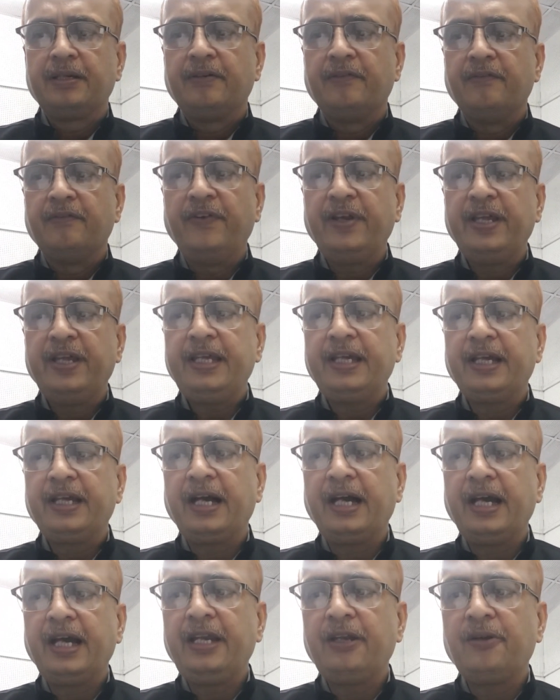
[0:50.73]
very
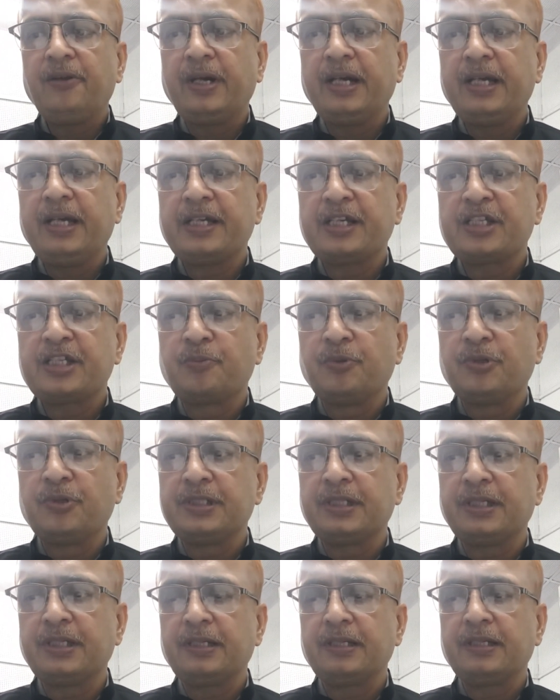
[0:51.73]
high noise
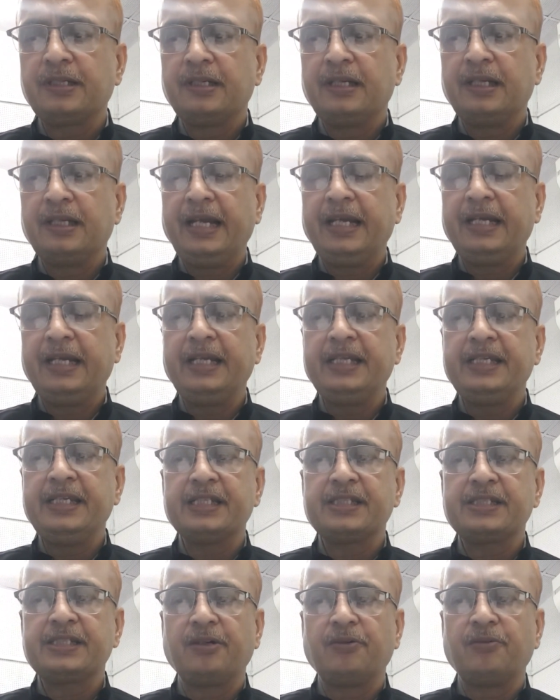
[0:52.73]
exposure like
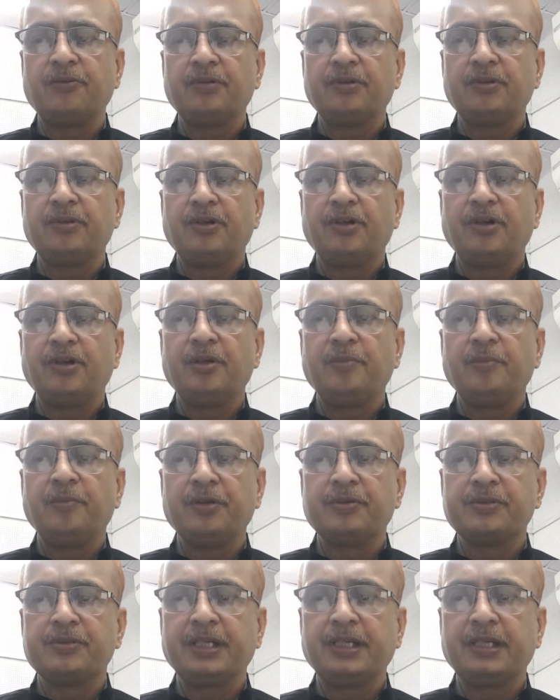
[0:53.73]
DJ sound or
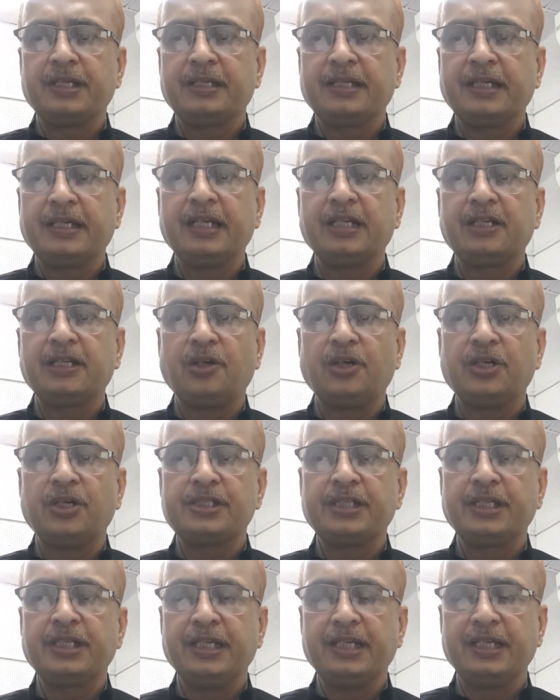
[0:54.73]
music can
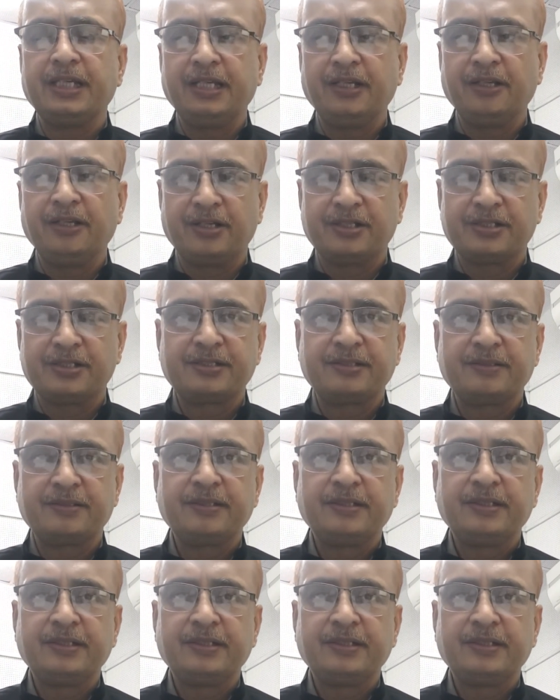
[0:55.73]
cause hearing loss.